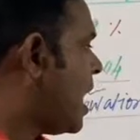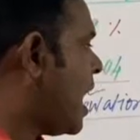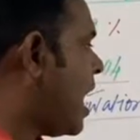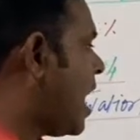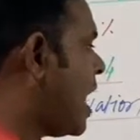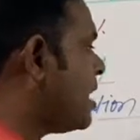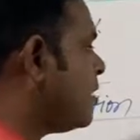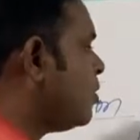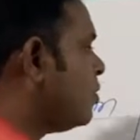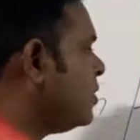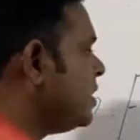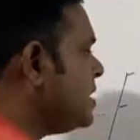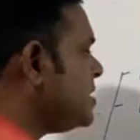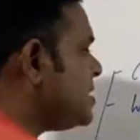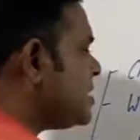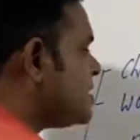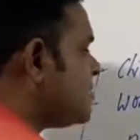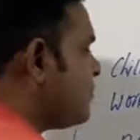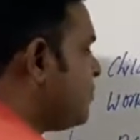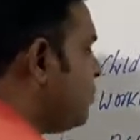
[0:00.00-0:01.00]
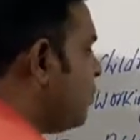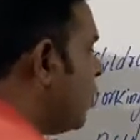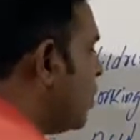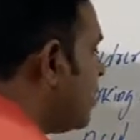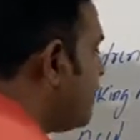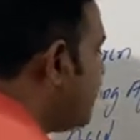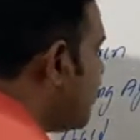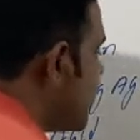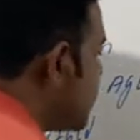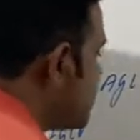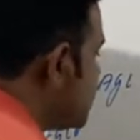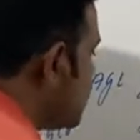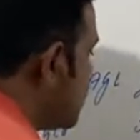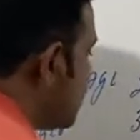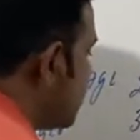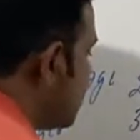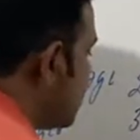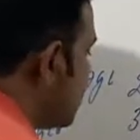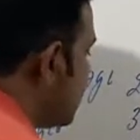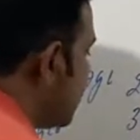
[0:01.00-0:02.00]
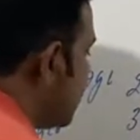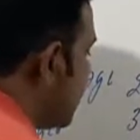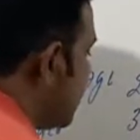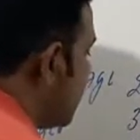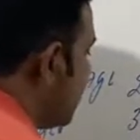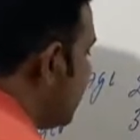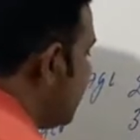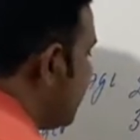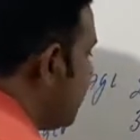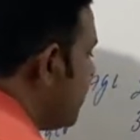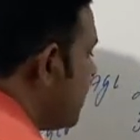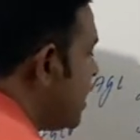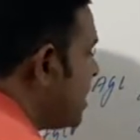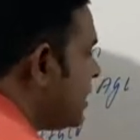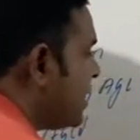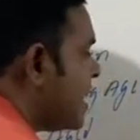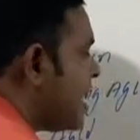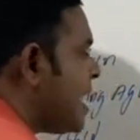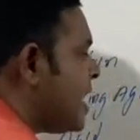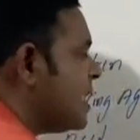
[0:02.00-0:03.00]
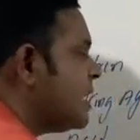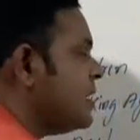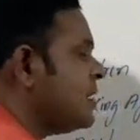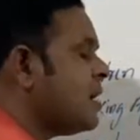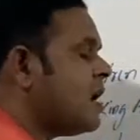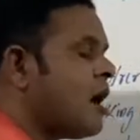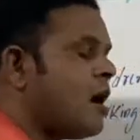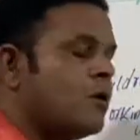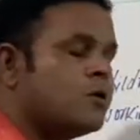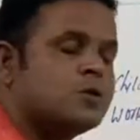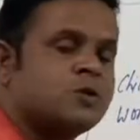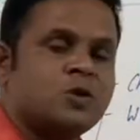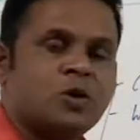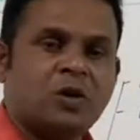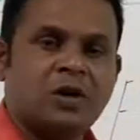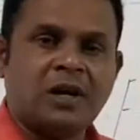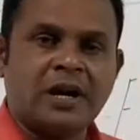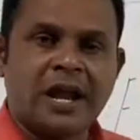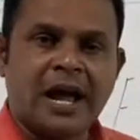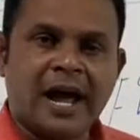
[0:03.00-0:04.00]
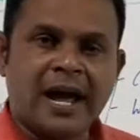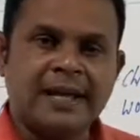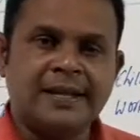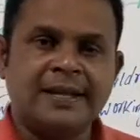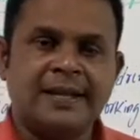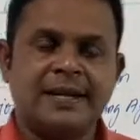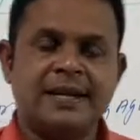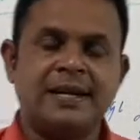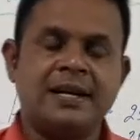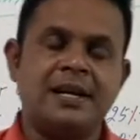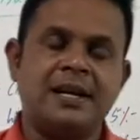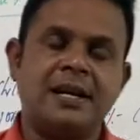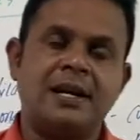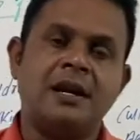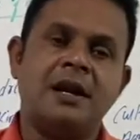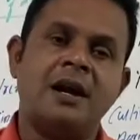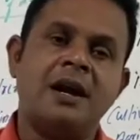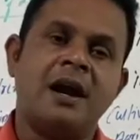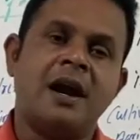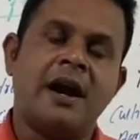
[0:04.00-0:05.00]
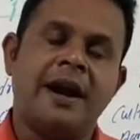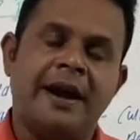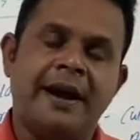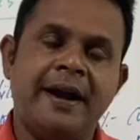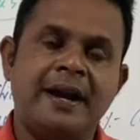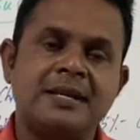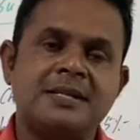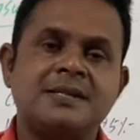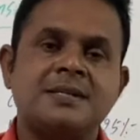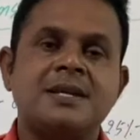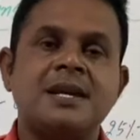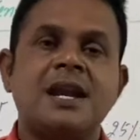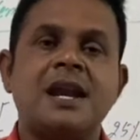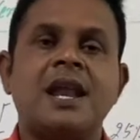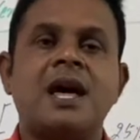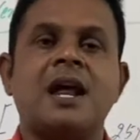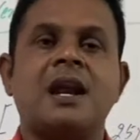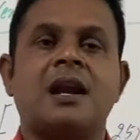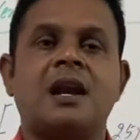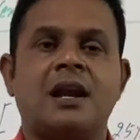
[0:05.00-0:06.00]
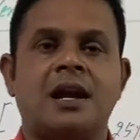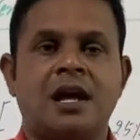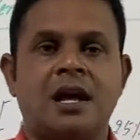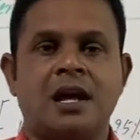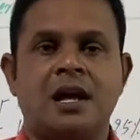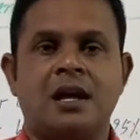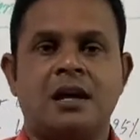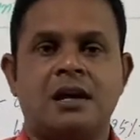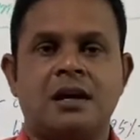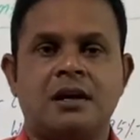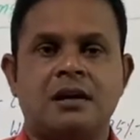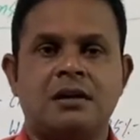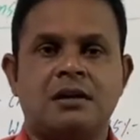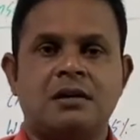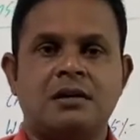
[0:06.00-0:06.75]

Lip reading: and only just 4% where they are in household, either in industrial or